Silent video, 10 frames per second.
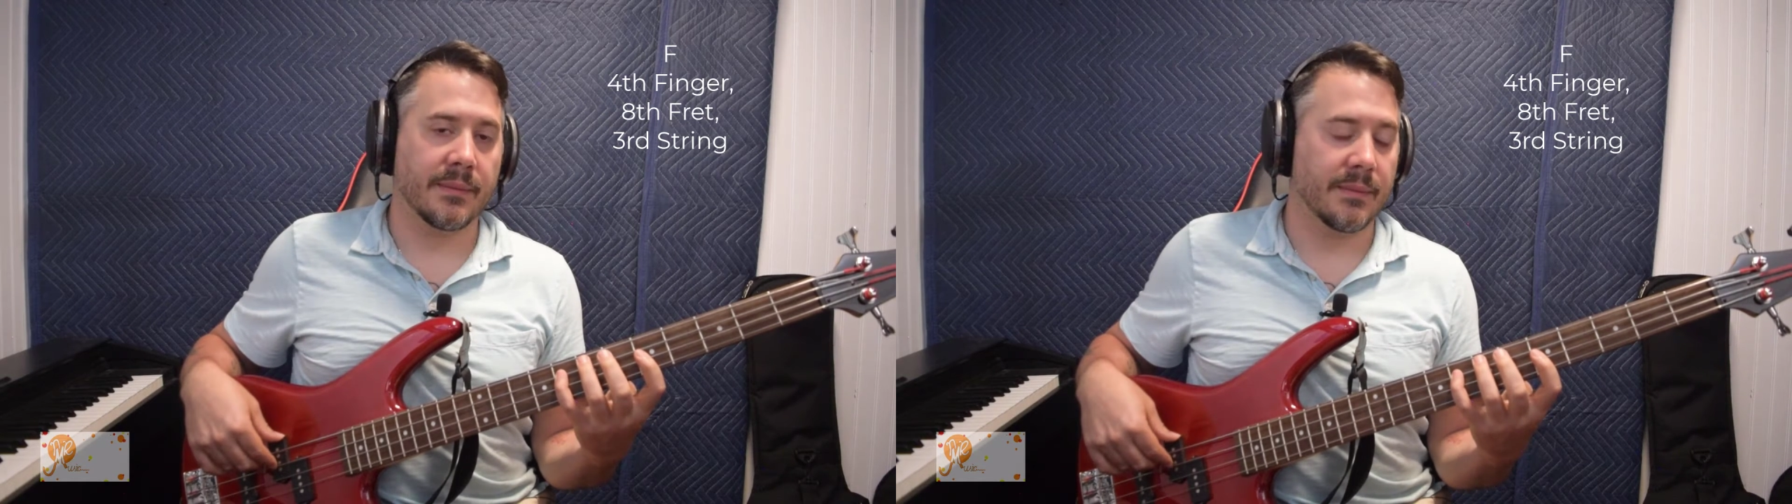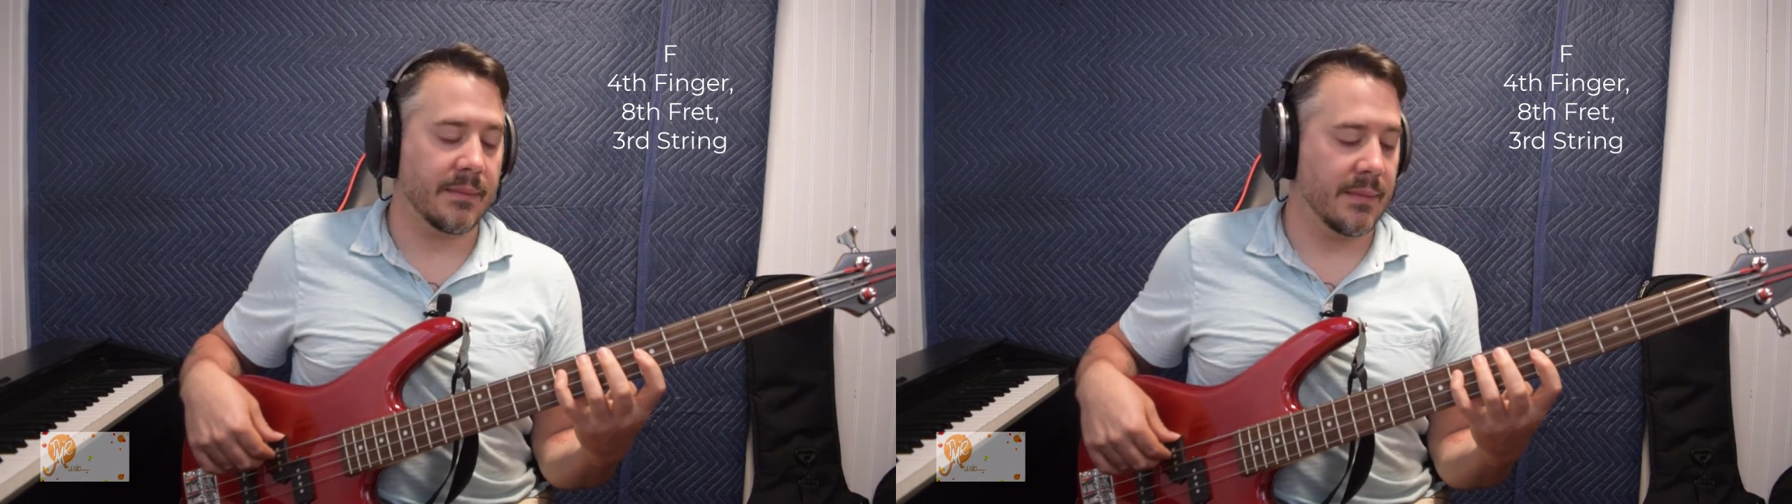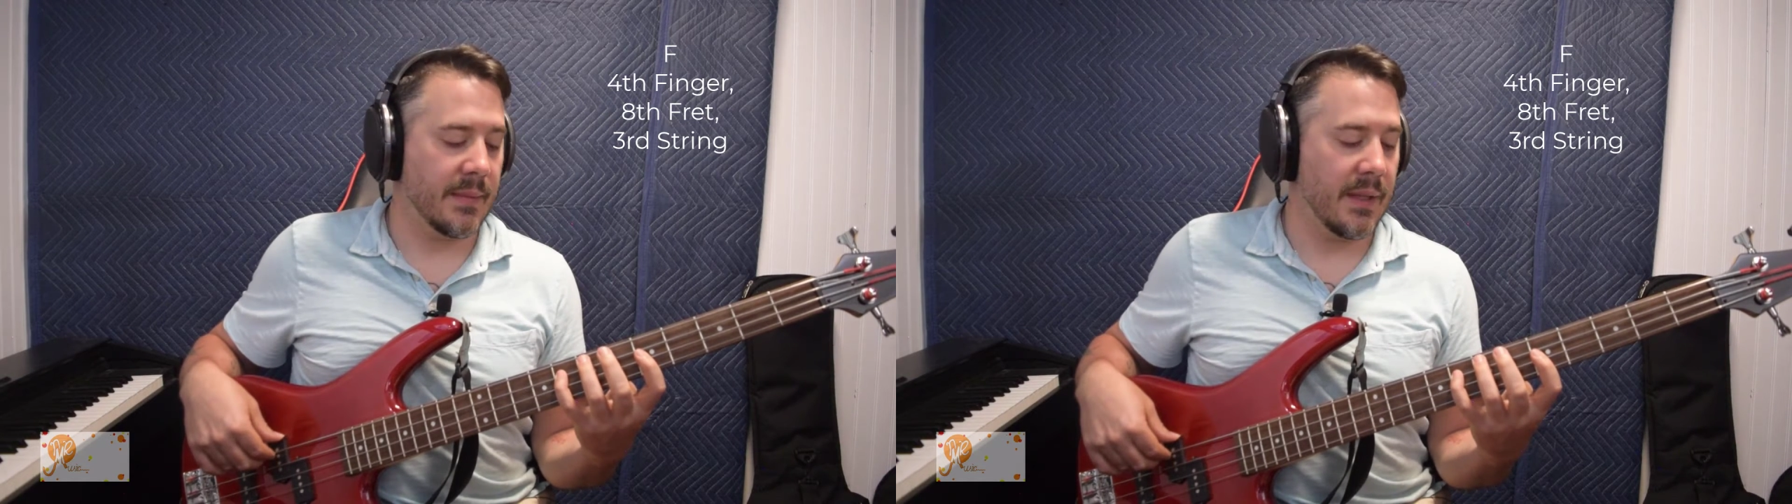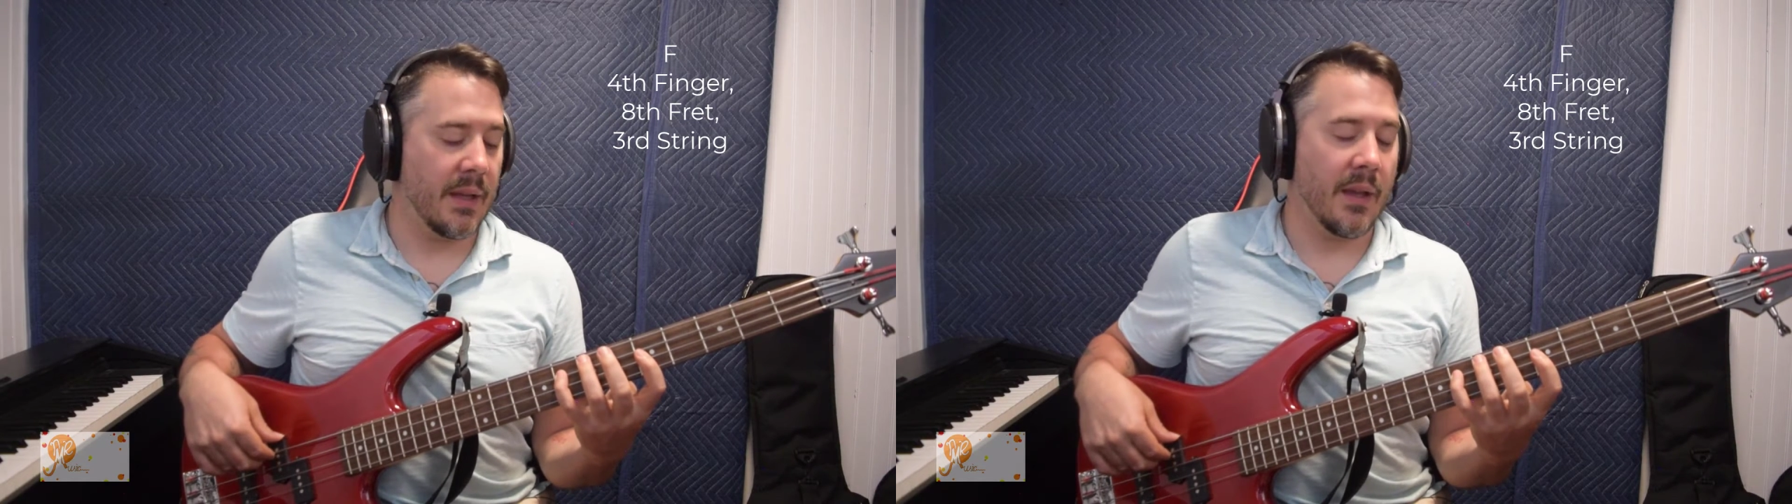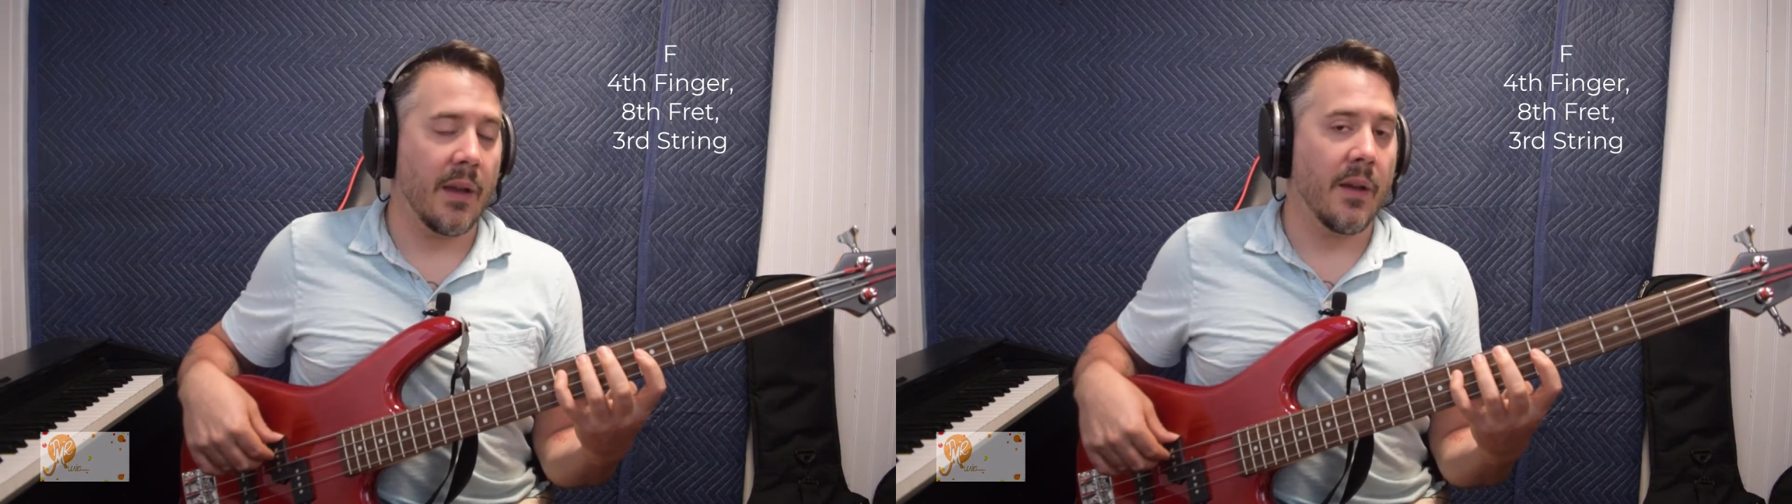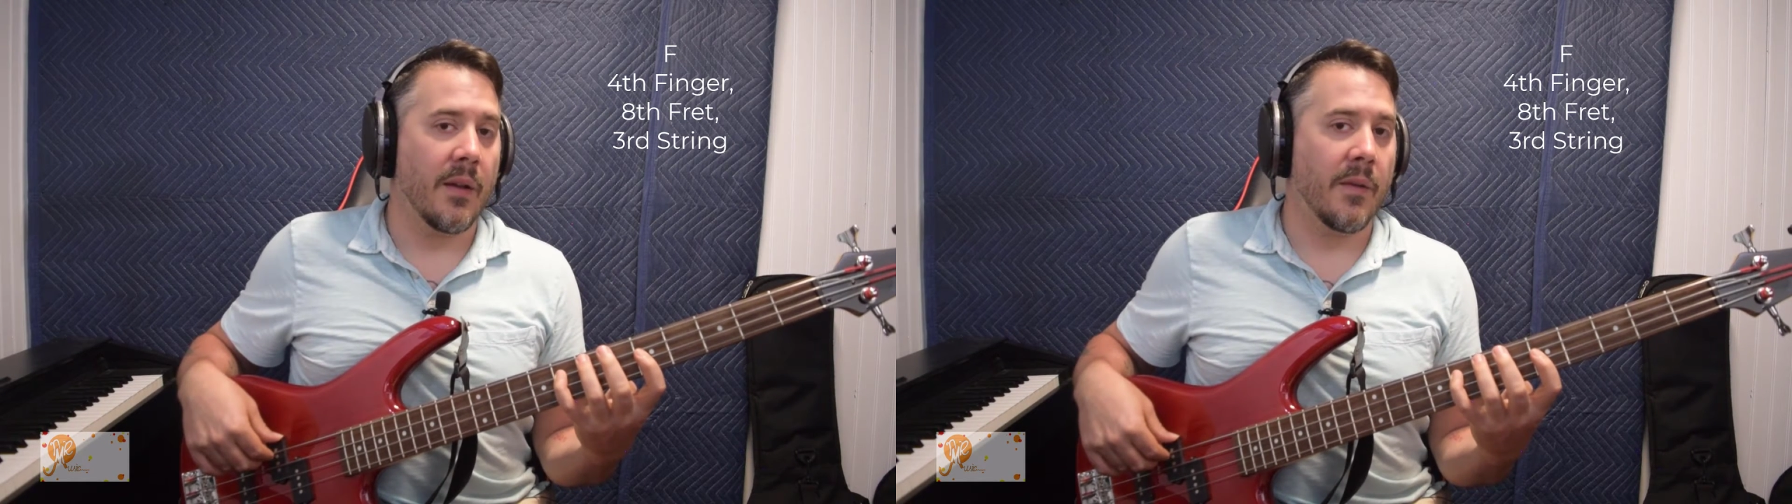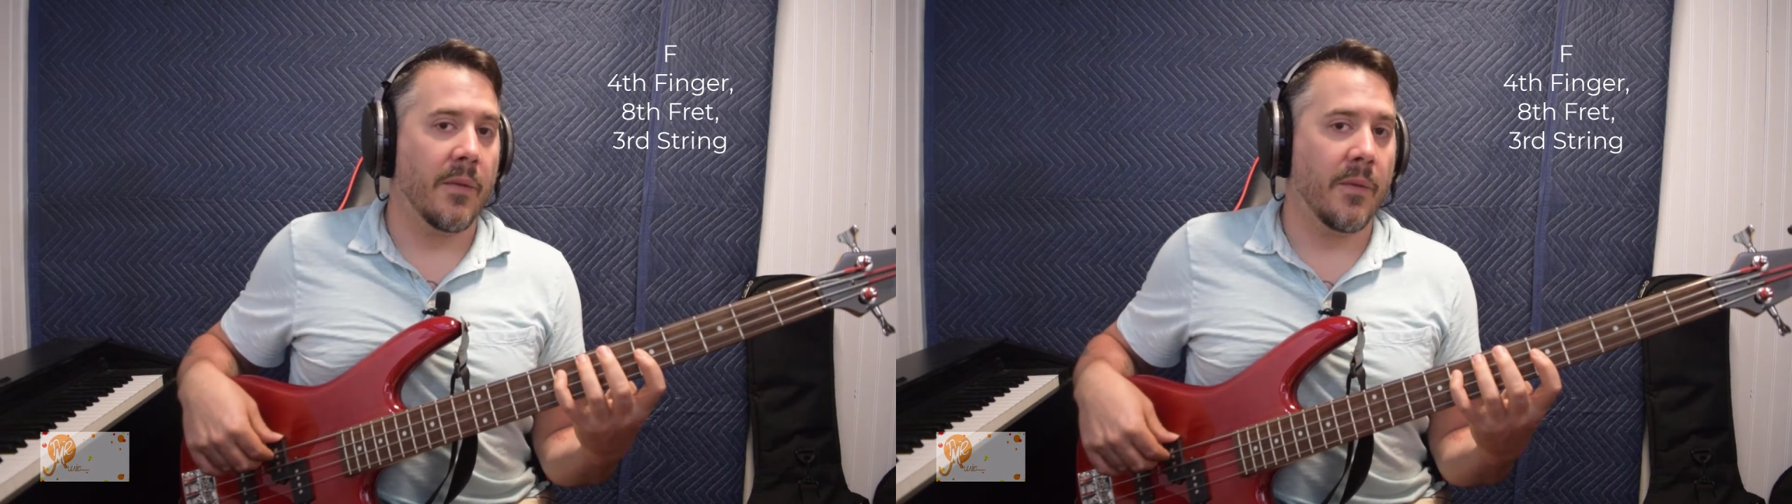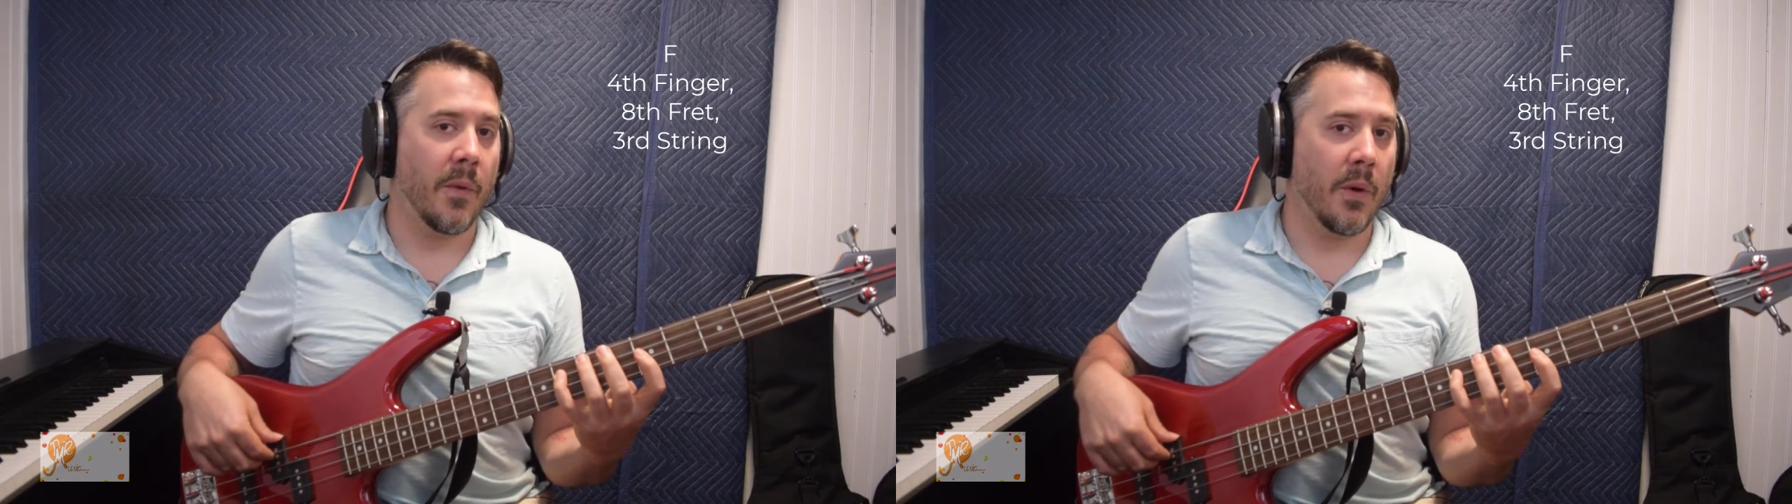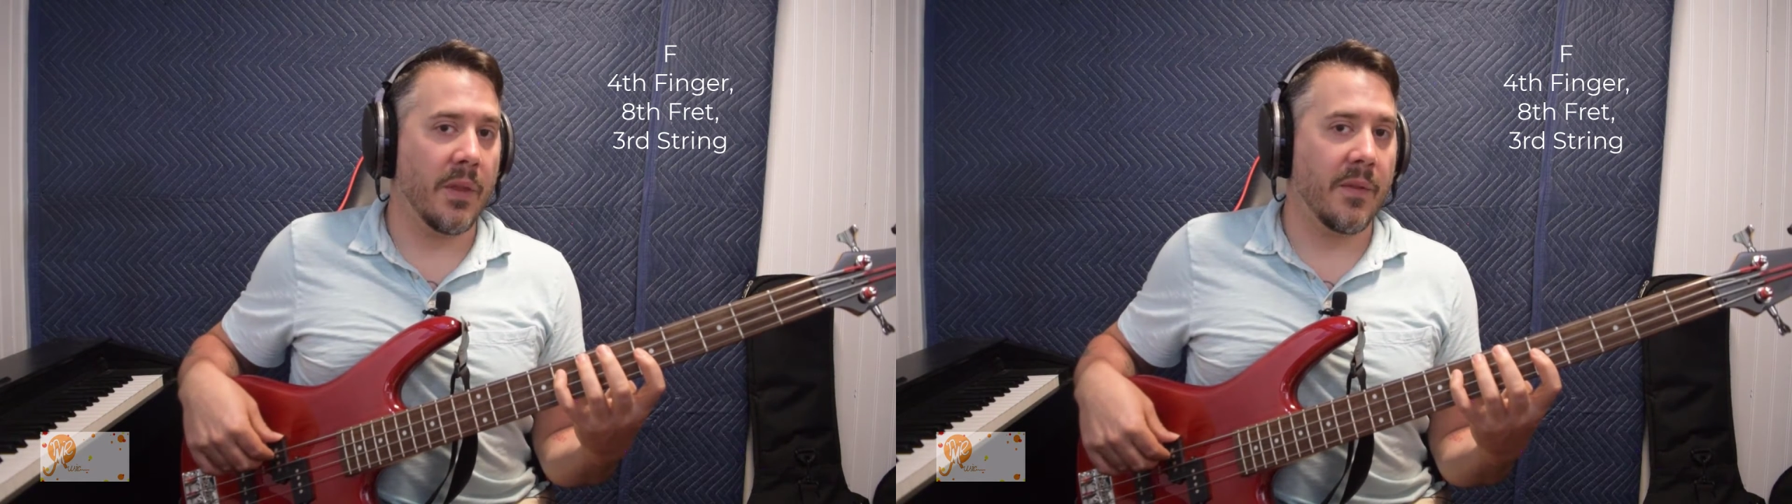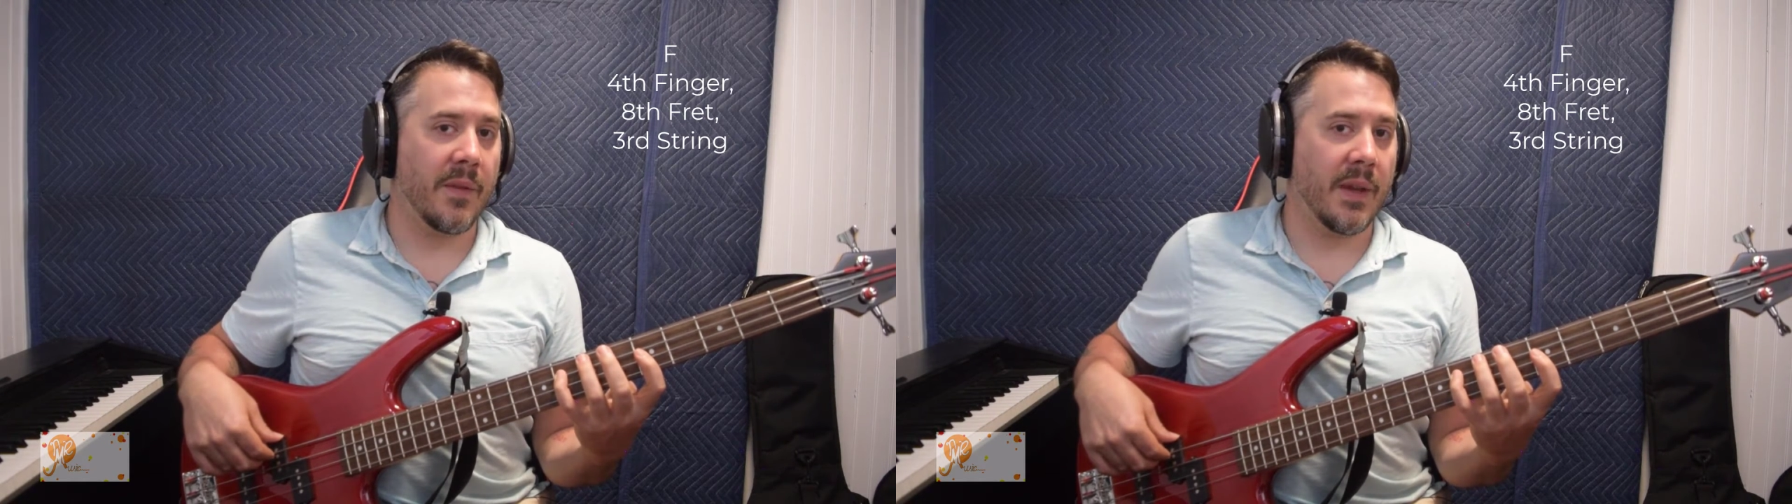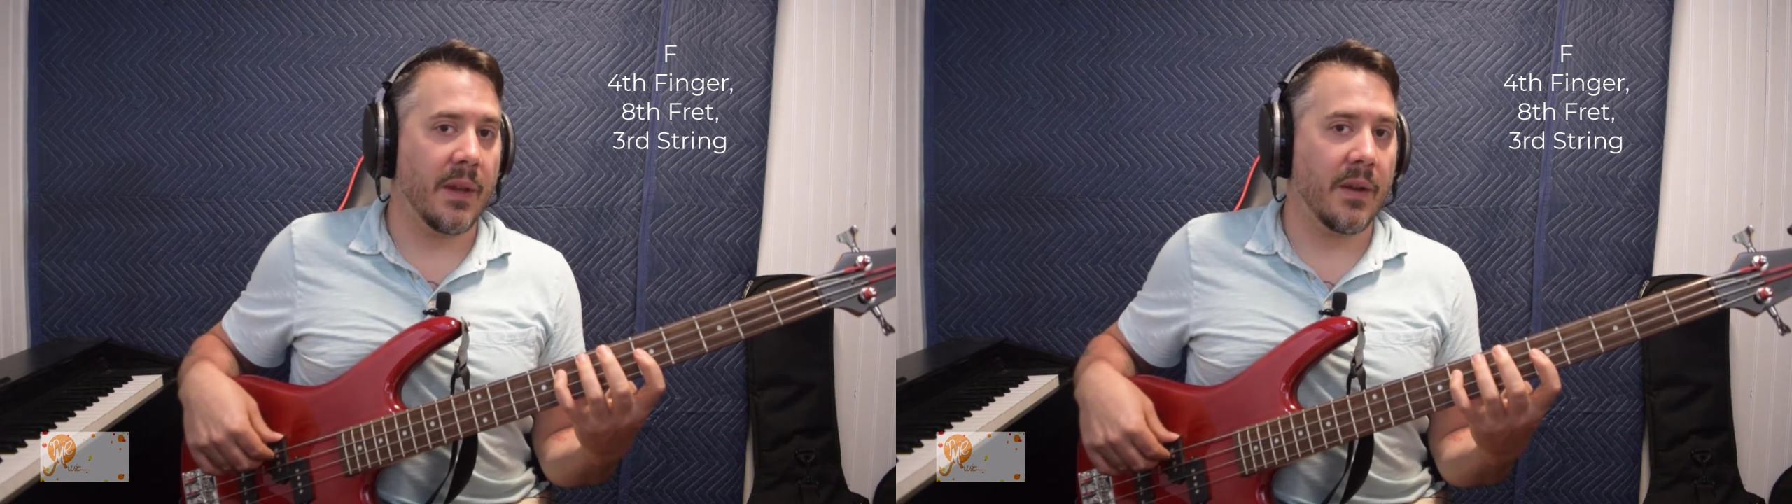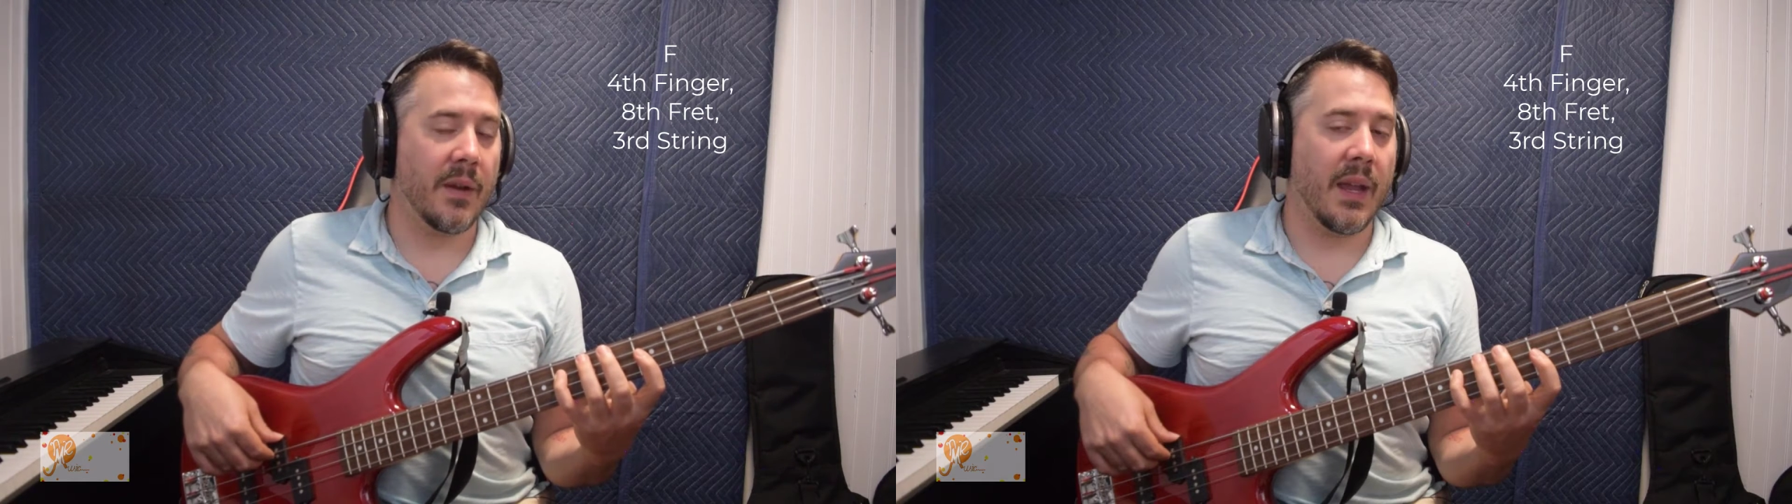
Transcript: 4th finger,